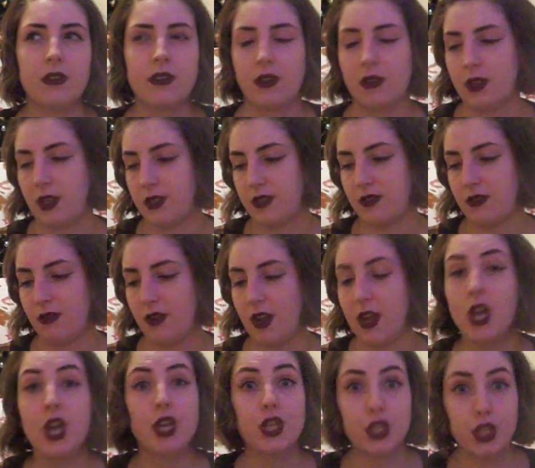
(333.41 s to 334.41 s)
No, that's not
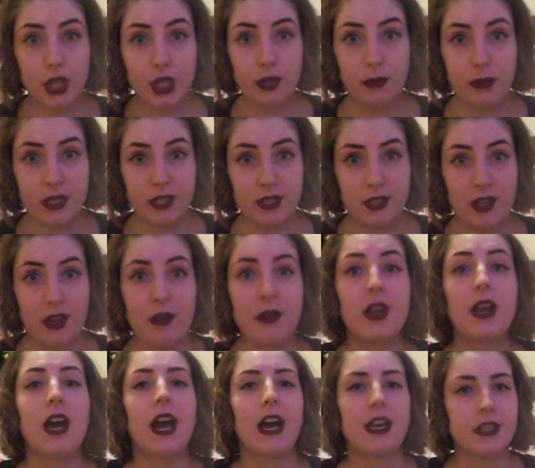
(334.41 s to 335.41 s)
right. 2 weeks ago.
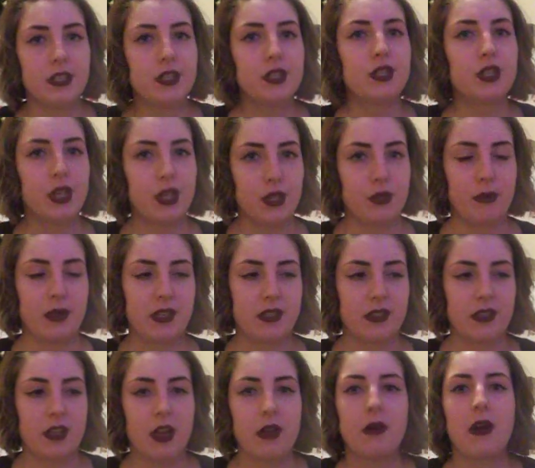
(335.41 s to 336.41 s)
Had it done 2
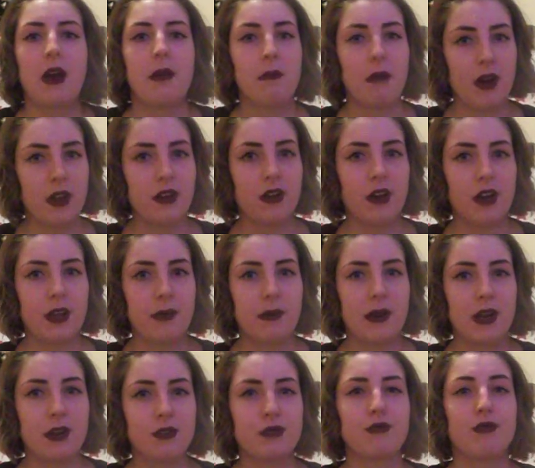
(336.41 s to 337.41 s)
weeks ago, and my
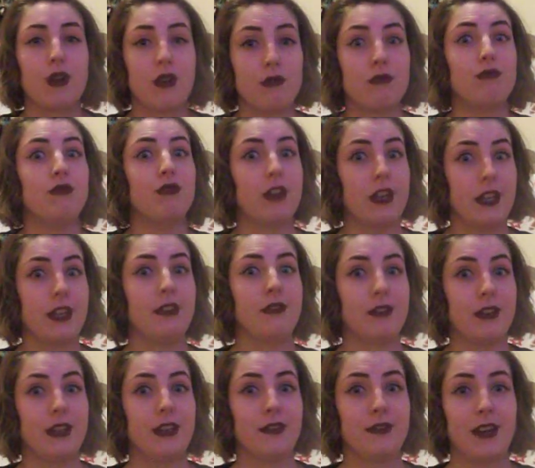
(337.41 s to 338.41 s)
eyebrows grow
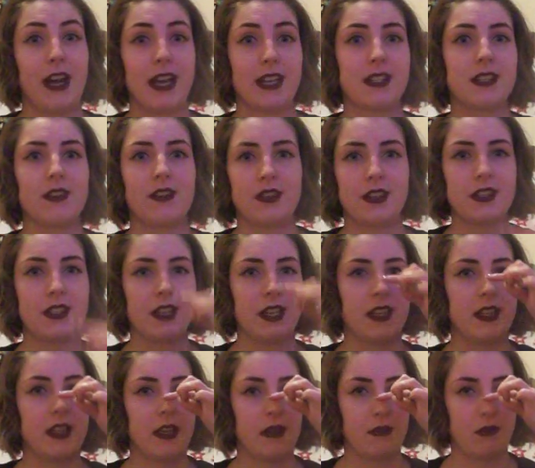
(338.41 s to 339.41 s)
really fast.
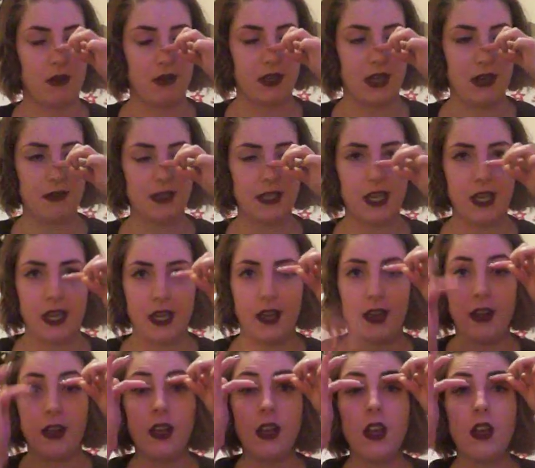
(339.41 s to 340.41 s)
Honestly, they grow down to
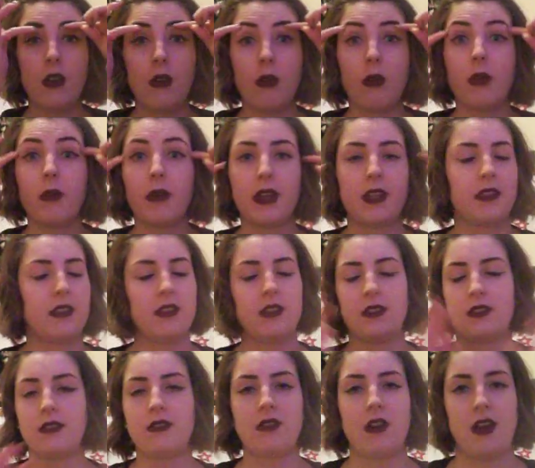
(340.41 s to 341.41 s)
here. All the
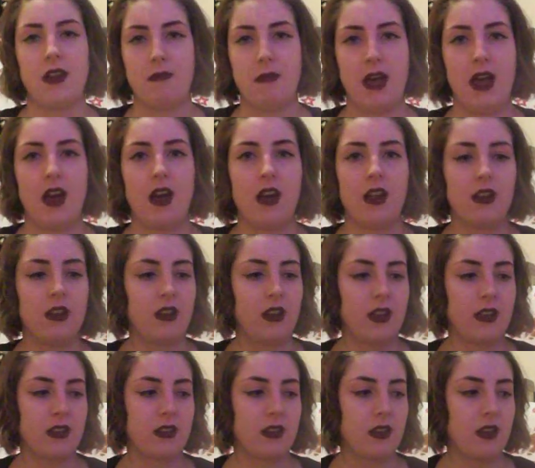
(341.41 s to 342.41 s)
nightmare. I look
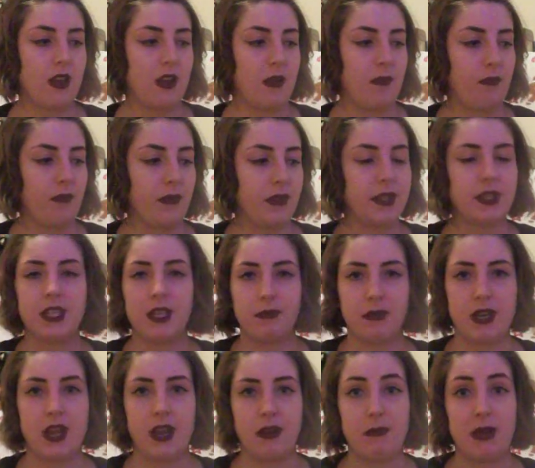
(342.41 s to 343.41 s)
like the
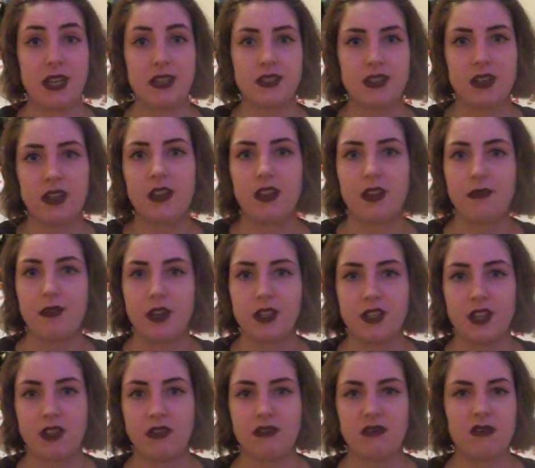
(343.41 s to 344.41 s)
demon headmaster if I
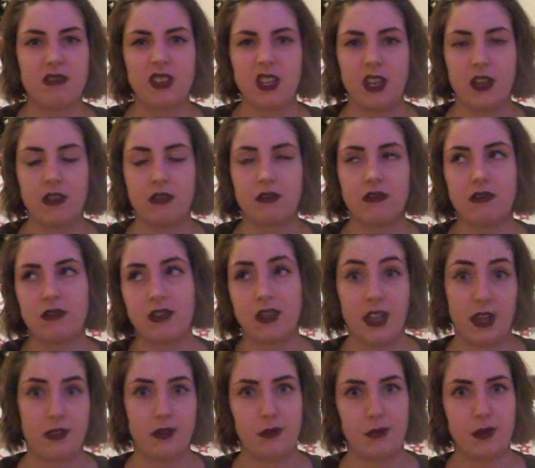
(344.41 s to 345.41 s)
don't, you know,
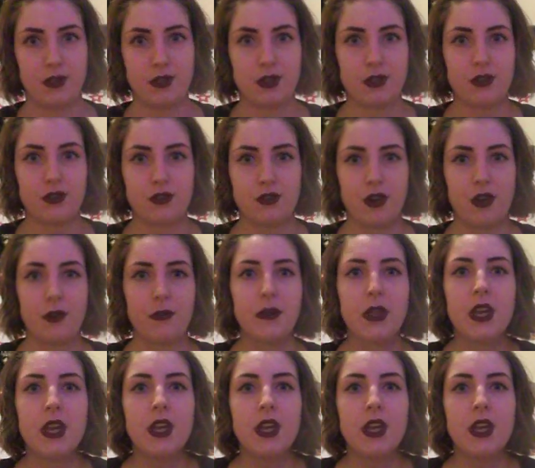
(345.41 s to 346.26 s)
get them under control.